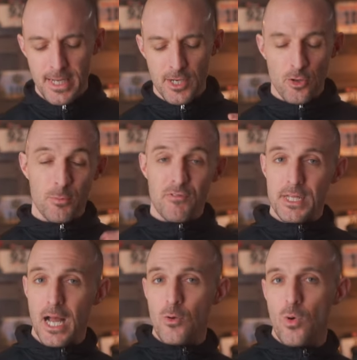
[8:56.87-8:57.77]
in terms of
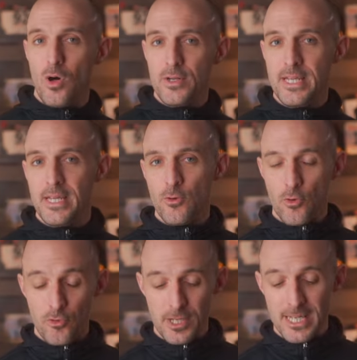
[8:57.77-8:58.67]
sound quality in
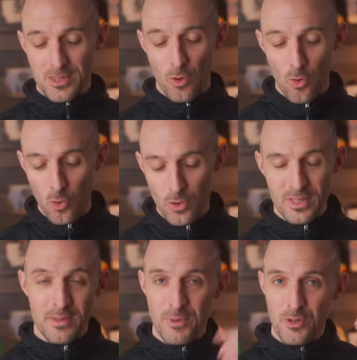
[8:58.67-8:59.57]
order to get the hole
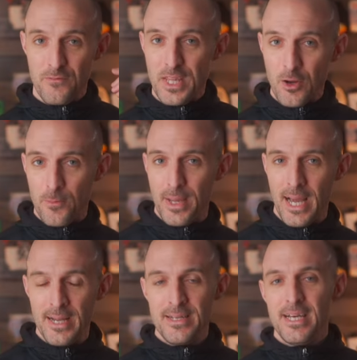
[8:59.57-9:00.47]
in the middle of the ear
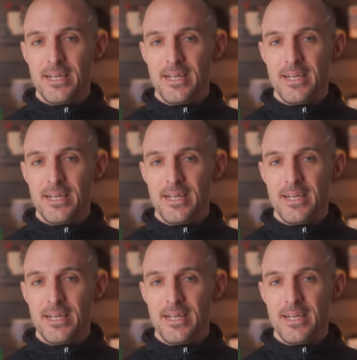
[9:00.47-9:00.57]
pad